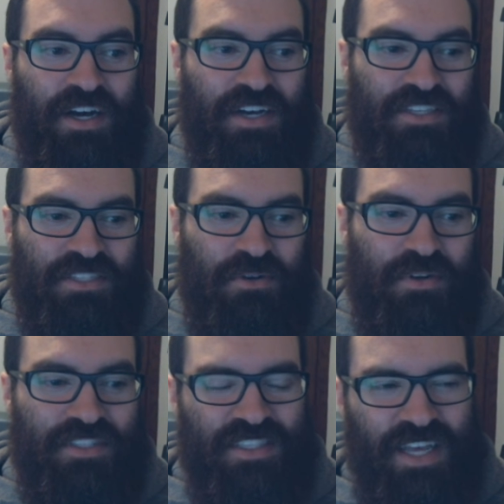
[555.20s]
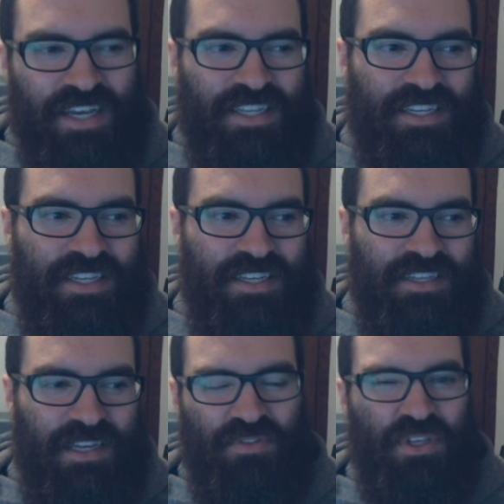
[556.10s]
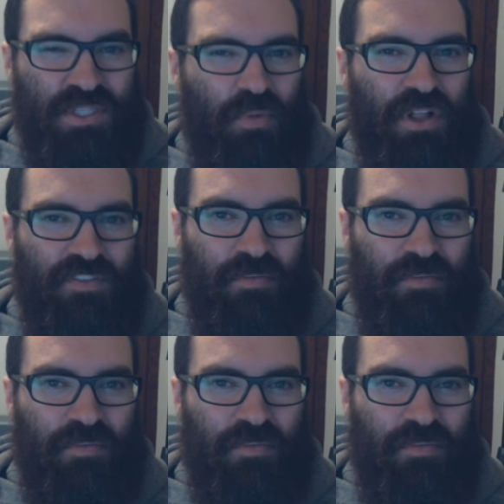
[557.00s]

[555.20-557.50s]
So it's not really spoiling